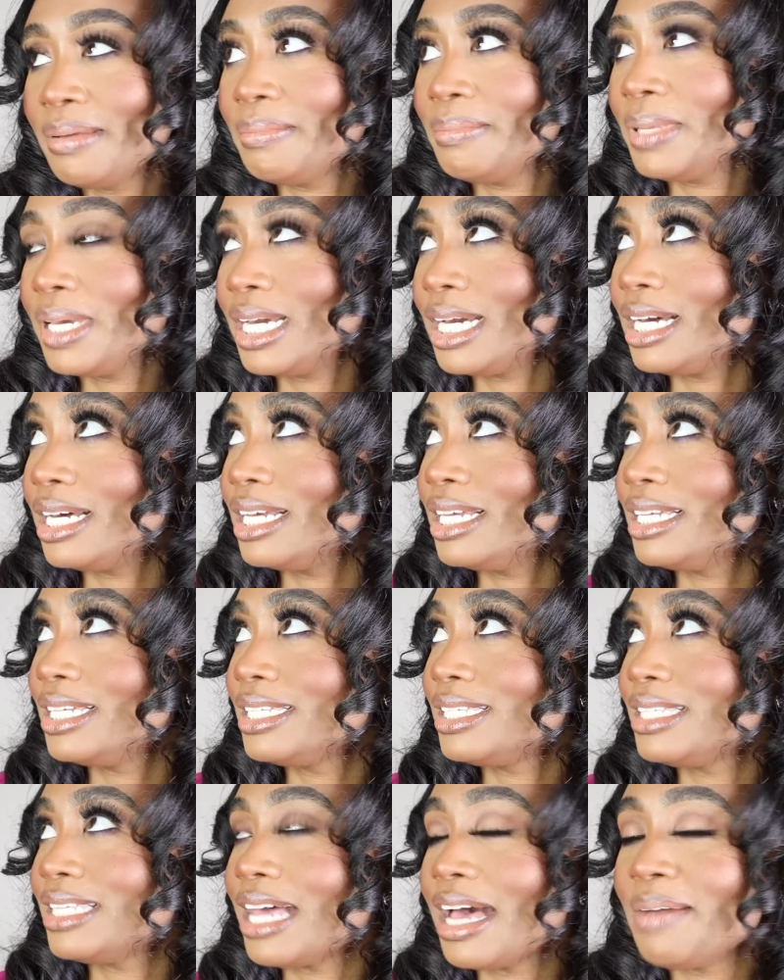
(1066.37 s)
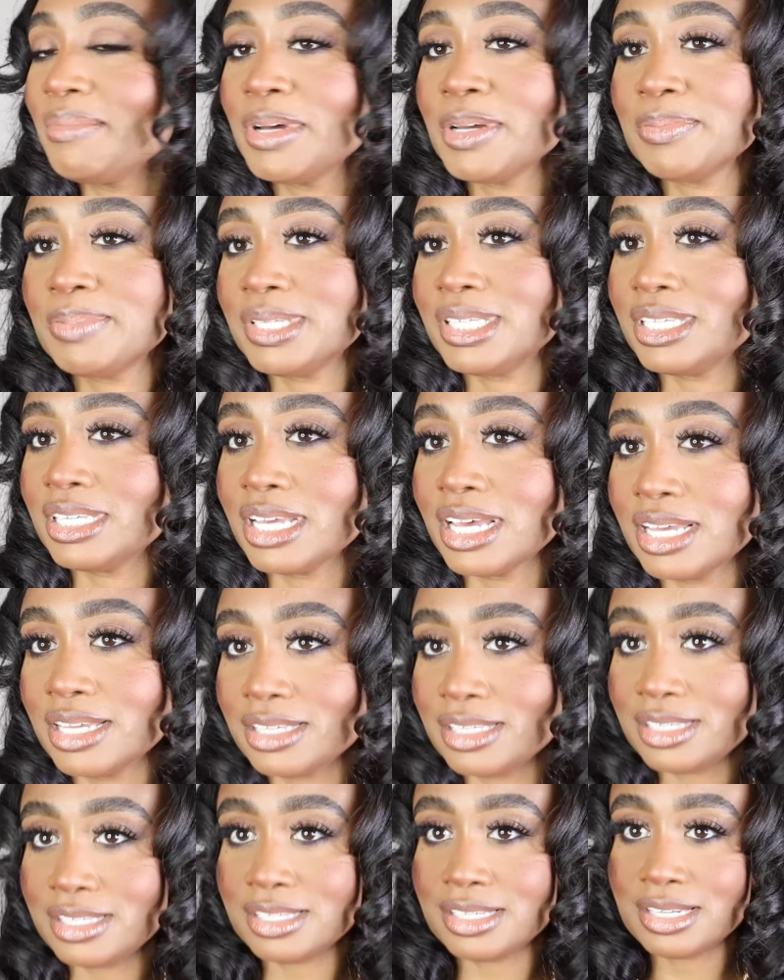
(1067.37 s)
because I'm
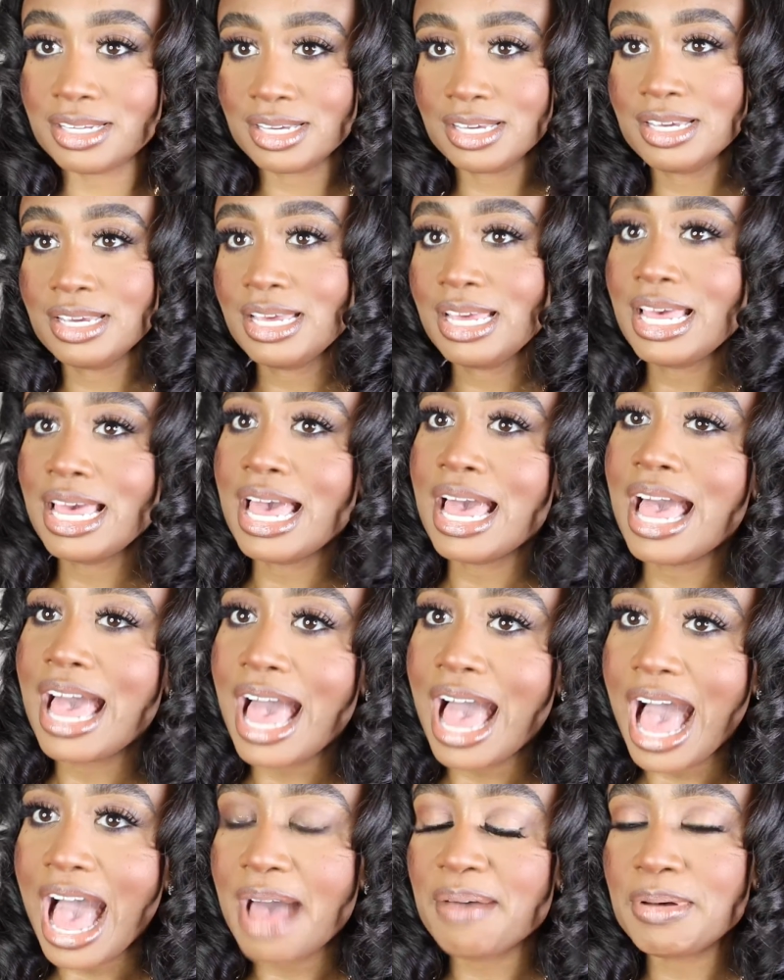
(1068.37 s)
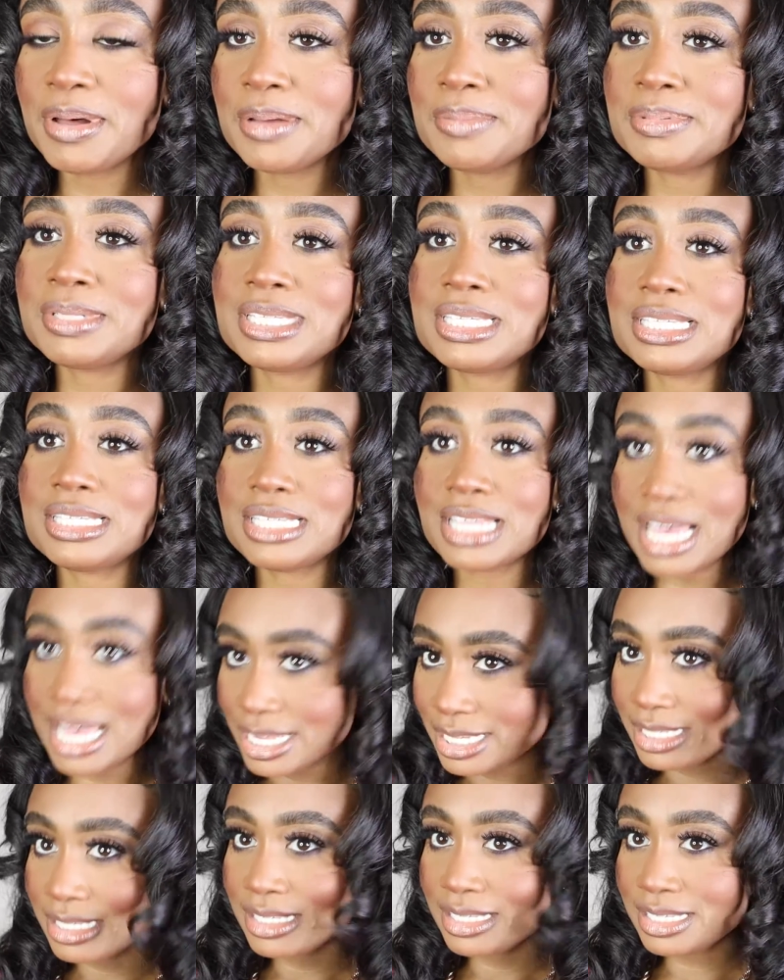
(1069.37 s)
obsessed. I'm
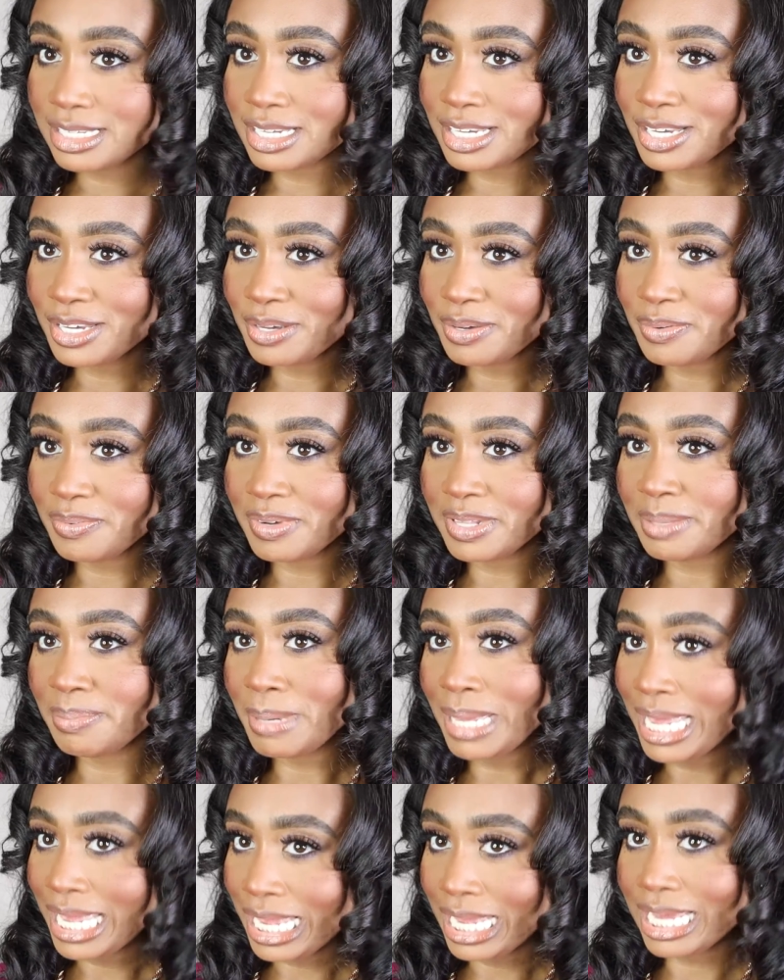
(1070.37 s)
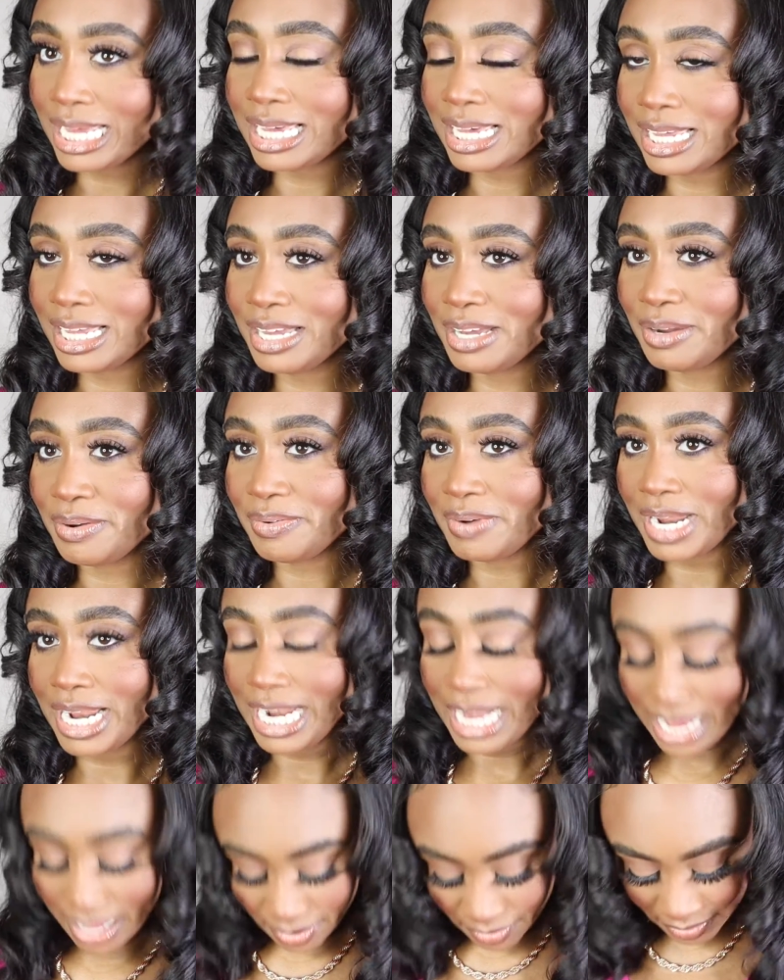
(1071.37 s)
obsessed with pink right
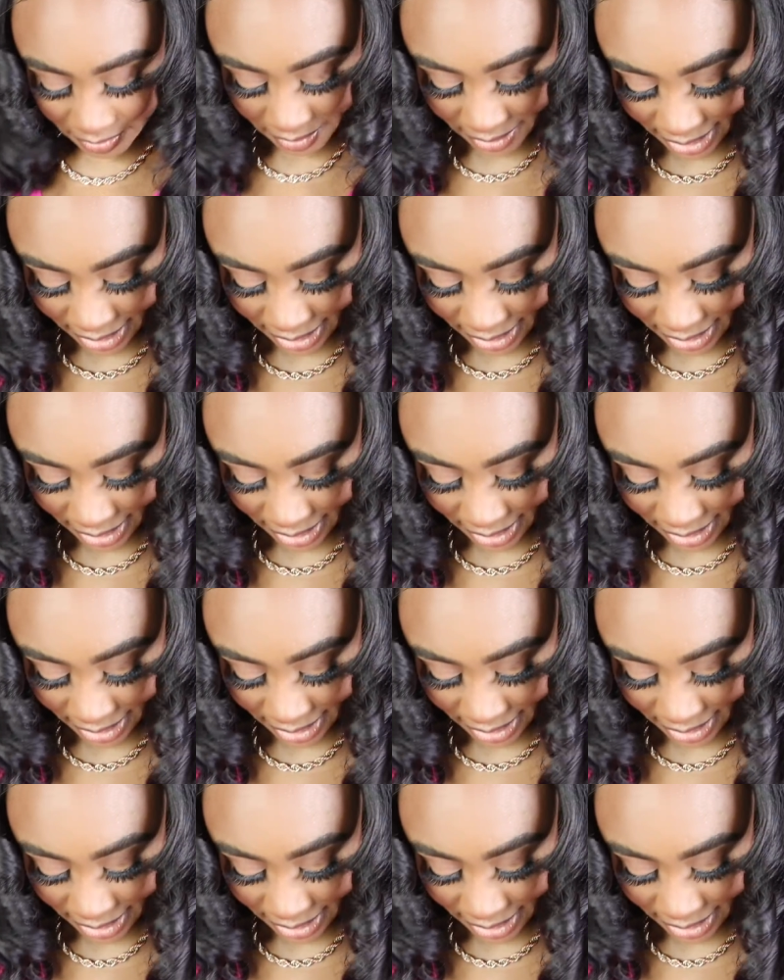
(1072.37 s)
now.